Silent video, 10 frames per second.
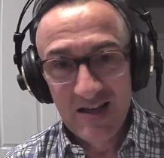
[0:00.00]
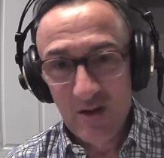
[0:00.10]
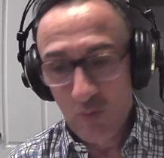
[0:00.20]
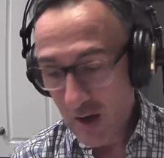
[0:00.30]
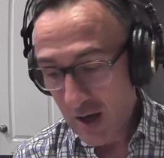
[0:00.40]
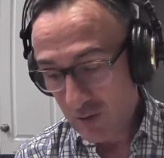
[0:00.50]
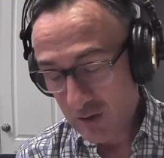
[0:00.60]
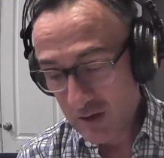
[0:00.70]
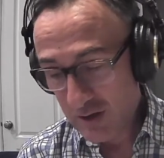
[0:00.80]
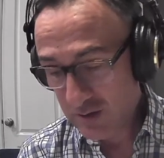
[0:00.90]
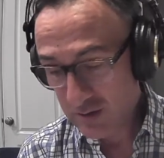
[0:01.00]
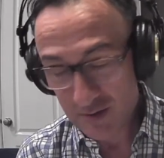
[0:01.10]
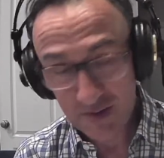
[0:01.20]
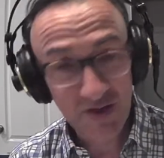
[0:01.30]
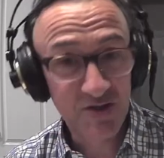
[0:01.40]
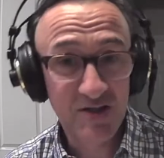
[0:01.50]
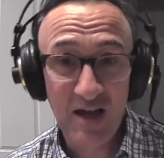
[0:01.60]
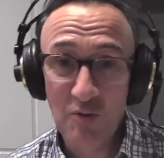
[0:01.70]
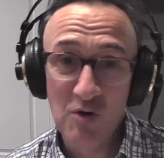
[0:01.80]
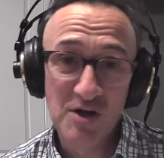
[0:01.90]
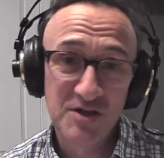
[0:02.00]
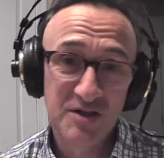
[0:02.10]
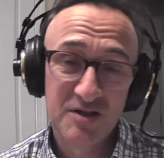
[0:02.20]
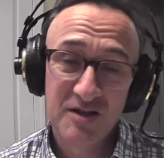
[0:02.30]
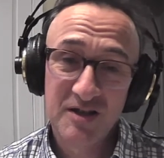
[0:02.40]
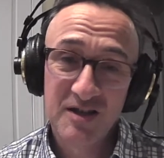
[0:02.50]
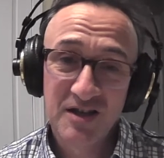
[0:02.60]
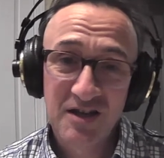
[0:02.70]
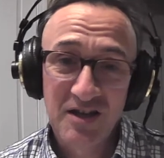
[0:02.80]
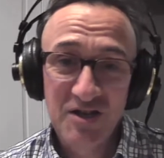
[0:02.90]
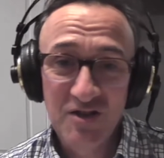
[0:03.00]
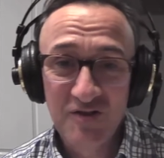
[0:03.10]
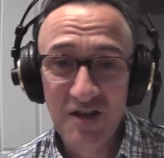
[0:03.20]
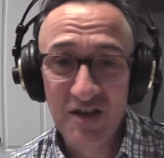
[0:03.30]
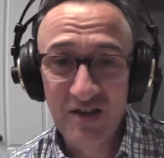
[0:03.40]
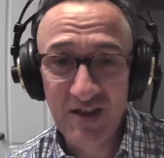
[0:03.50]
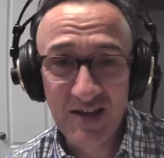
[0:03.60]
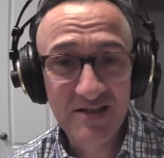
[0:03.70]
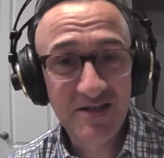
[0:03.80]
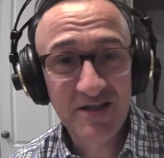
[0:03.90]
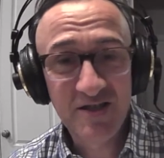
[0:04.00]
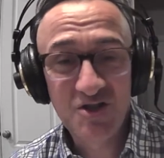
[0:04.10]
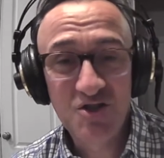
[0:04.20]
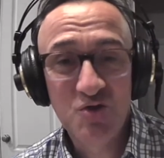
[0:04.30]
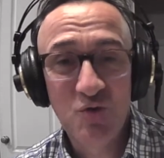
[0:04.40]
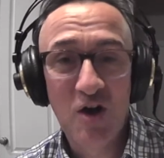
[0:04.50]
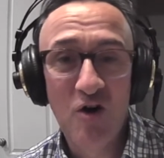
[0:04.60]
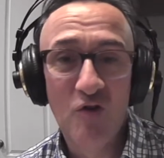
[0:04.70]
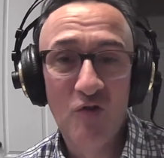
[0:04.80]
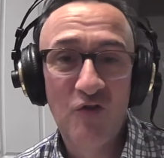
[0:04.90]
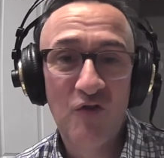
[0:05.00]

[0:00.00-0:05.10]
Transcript: wow, doesn't get worse than this. 12